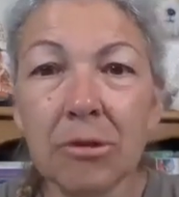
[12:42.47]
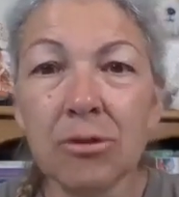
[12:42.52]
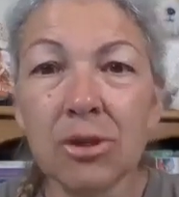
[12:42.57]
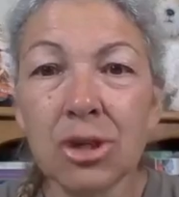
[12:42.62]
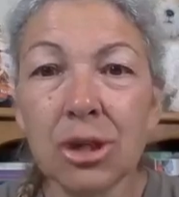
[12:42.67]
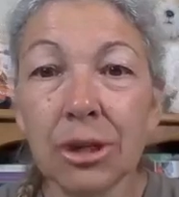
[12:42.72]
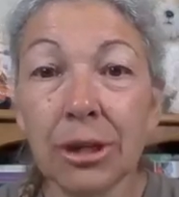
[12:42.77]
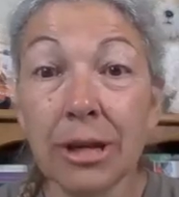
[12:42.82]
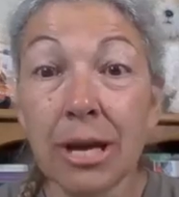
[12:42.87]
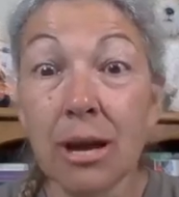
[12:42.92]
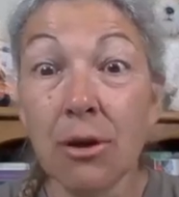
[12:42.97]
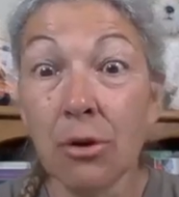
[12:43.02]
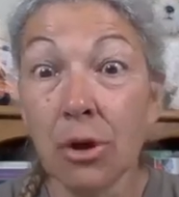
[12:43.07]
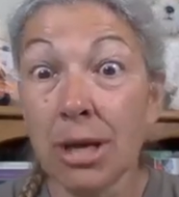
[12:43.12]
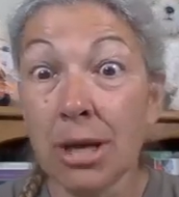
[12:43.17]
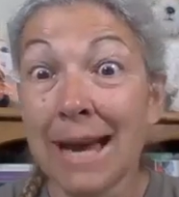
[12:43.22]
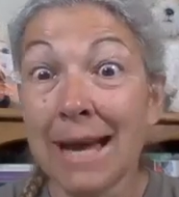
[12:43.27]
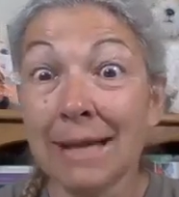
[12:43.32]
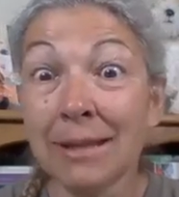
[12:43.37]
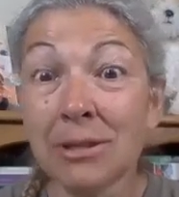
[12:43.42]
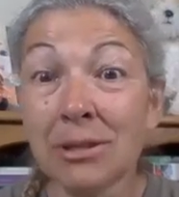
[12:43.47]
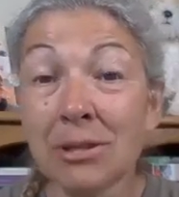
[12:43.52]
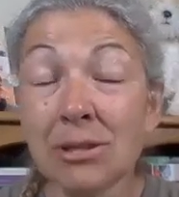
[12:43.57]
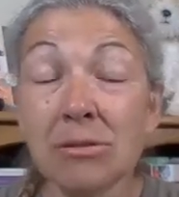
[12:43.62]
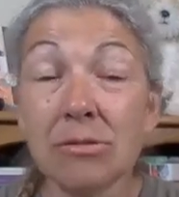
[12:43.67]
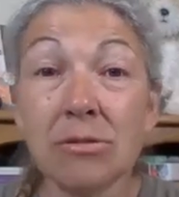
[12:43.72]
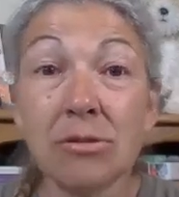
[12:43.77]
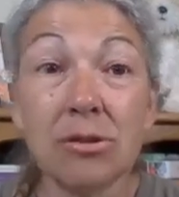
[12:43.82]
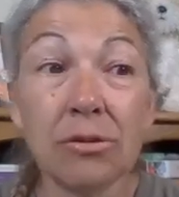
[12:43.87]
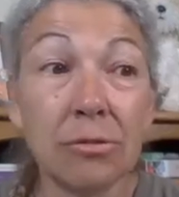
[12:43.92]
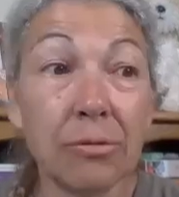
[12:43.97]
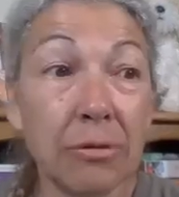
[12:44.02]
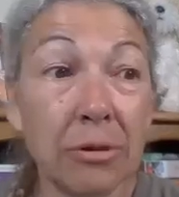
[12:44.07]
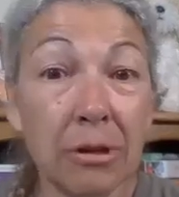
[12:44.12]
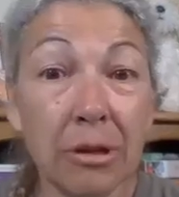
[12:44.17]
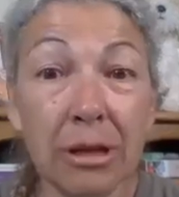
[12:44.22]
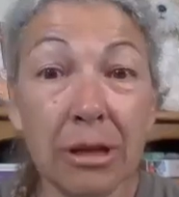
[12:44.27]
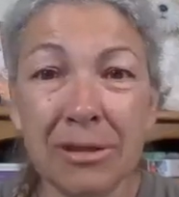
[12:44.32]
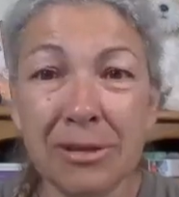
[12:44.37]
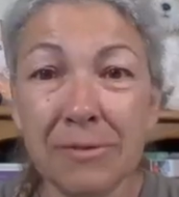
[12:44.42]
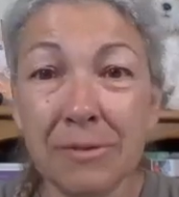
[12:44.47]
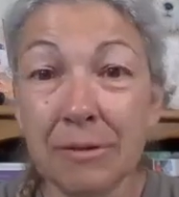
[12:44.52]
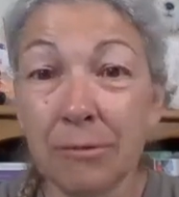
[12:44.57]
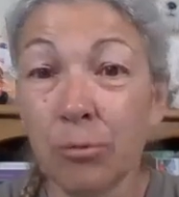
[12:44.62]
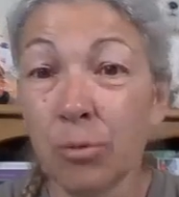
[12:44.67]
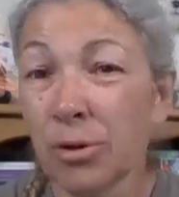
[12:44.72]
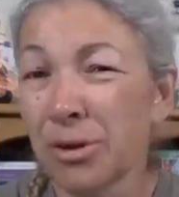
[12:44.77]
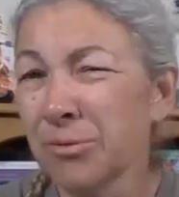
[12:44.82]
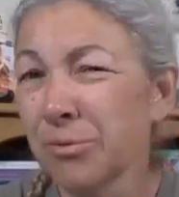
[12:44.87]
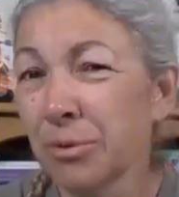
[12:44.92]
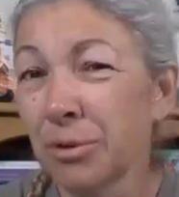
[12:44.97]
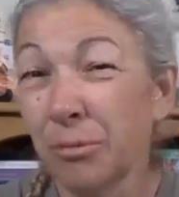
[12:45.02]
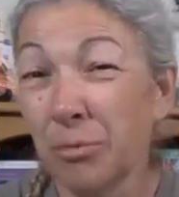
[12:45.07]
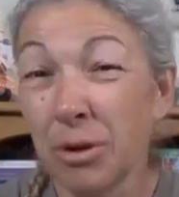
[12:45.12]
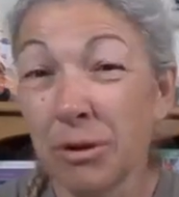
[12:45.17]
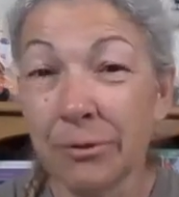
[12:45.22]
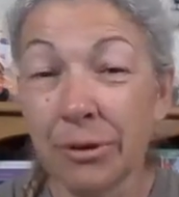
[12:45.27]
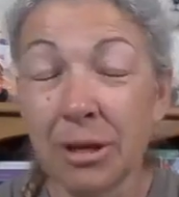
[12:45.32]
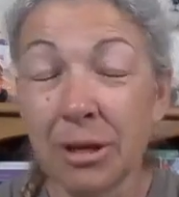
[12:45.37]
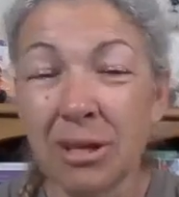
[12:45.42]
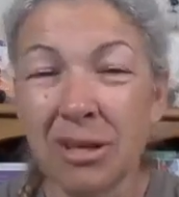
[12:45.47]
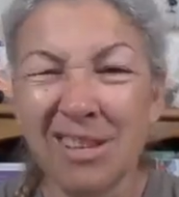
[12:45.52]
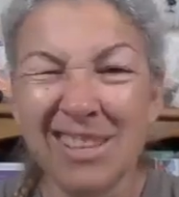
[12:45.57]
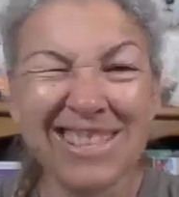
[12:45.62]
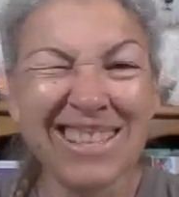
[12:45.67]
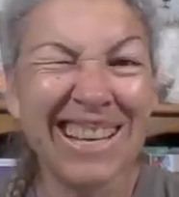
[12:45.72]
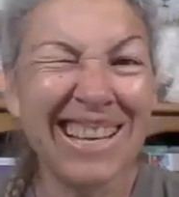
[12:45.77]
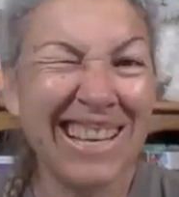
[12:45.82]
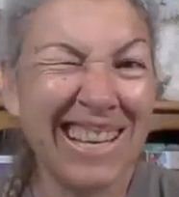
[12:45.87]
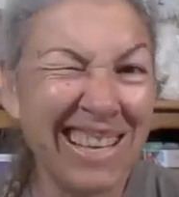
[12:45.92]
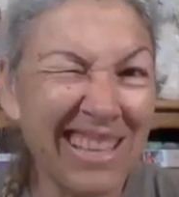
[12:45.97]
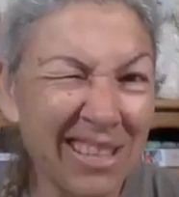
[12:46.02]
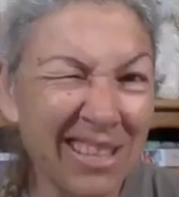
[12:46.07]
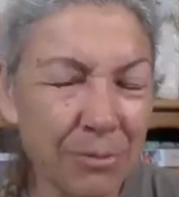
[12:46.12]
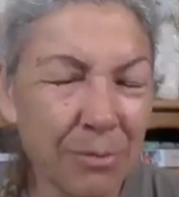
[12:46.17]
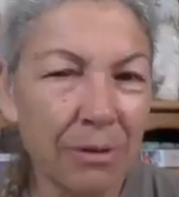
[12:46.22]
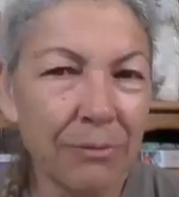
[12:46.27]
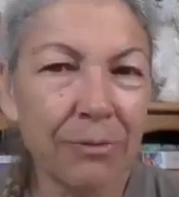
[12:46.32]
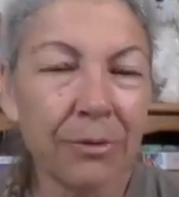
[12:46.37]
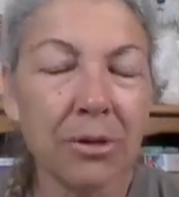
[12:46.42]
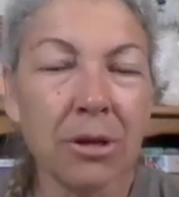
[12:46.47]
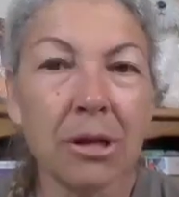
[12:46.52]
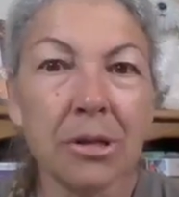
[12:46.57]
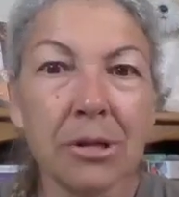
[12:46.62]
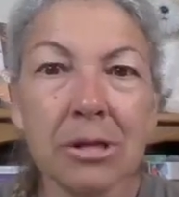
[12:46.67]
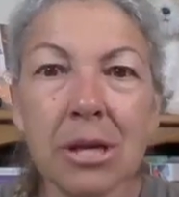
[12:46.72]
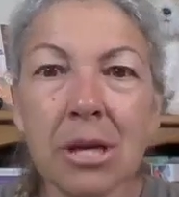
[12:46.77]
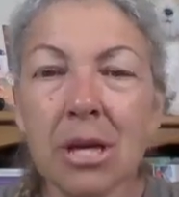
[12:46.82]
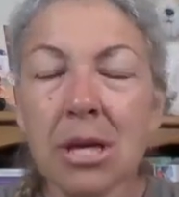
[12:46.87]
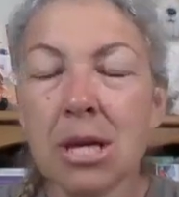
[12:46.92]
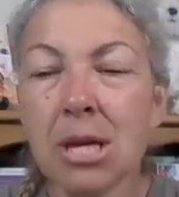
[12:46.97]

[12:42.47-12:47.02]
chilling out cats. So it works really well for kitties, not as well for dogs.